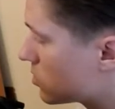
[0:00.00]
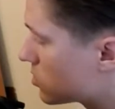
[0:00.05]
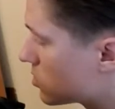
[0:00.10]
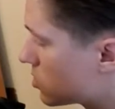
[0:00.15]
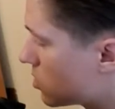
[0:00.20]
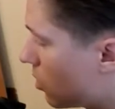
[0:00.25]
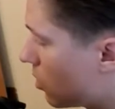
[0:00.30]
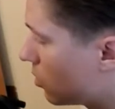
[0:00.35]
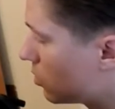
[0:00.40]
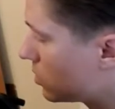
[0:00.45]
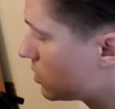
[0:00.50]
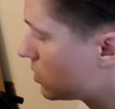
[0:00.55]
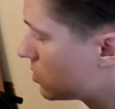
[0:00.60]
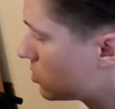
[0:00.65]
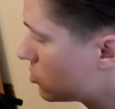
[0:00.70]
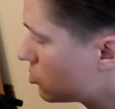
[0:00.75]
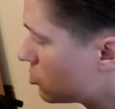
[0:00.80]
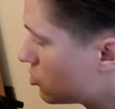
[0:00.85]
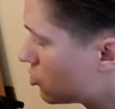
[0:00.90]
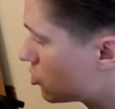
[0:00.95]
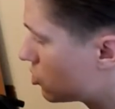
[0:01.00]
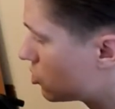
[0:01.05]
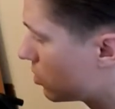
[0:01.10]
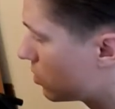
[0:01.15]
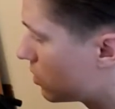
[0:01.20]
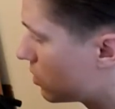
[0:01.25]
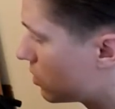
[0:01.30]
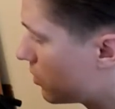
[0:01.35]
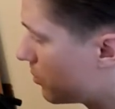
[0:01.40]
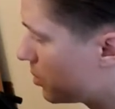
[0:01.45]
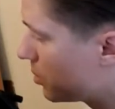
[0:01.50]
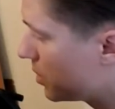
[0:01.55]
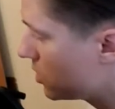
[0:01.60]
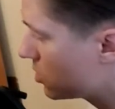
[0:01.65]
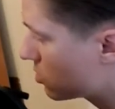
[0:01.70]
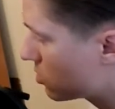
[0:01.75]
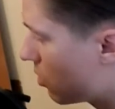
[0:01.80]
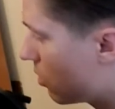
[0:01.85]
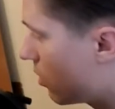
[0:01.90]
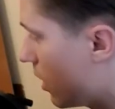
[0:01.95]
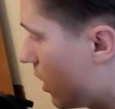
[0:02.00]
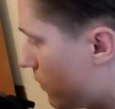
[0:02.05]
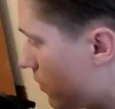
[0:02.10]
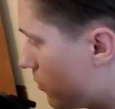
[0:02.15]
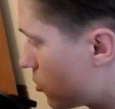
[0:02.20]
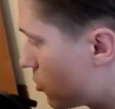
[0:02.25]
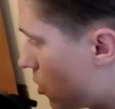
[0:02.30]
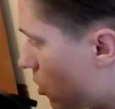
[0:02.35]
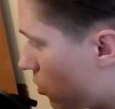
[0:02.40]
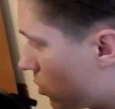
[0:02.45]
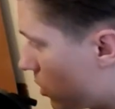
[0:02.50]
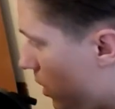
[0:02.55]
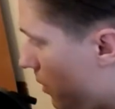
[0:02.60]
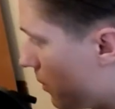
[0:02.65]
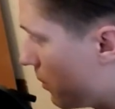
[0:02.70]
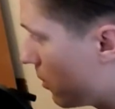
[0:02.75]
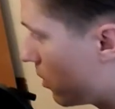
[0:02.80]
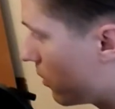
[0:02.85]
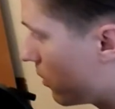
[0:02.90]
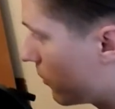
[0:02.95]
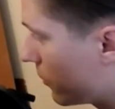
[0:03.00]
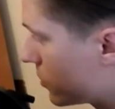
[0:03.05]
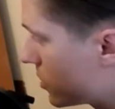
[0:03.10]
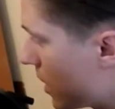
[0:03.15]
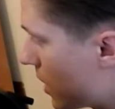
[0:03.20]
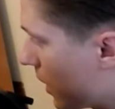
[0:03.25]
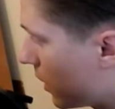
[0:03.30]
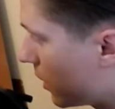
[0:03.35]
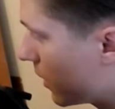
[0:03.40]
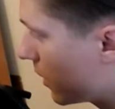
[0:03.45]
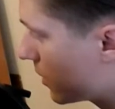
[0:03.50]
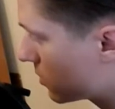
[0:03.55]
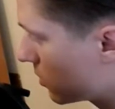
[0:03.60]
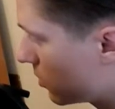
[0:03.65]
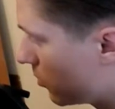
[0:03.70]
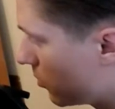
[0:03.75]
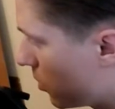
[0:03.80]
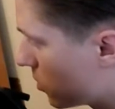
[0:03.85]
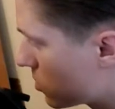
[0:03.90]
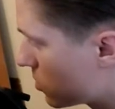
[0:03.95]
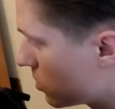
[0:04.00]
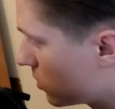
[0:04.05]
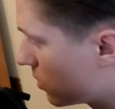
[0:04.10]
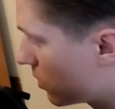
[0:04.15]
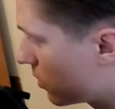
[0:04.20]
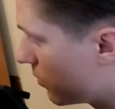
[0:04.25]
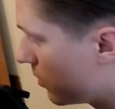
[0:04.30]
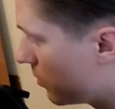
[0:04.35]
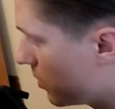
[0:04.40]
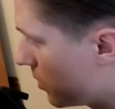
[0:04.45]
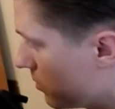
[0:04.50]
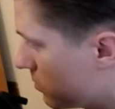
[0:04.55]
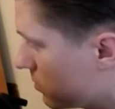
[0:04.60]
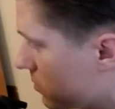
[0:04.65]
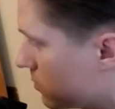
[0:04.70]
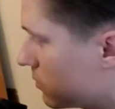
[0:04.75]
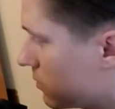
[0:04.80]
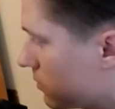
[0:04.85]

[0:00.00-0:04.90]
so should the Peace Corps have a program of taking Eskimos to the Caribbean?